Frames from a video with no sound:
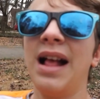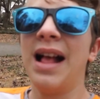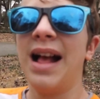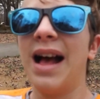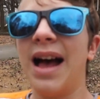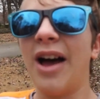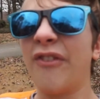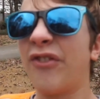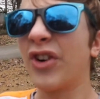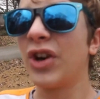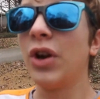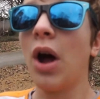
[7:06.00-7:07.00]
I
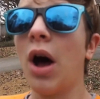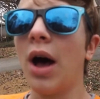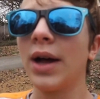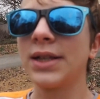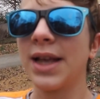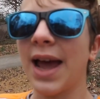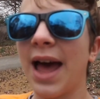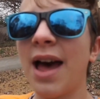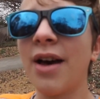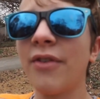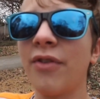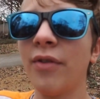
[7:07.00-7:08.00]
forgot, because I
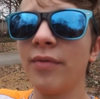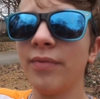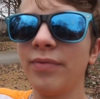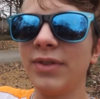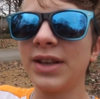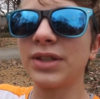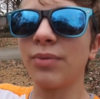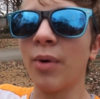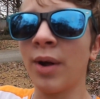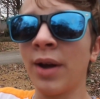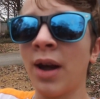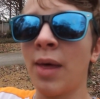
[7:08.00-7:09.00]
have this
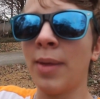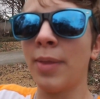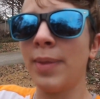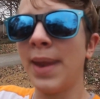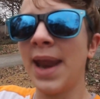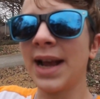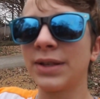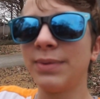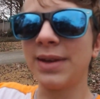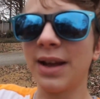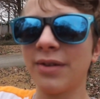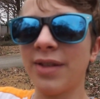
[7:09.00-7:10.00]
one, and then the next
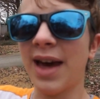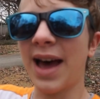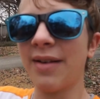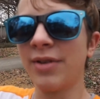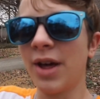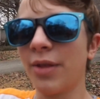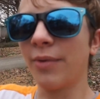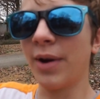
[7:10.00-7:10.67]
week after that, I have another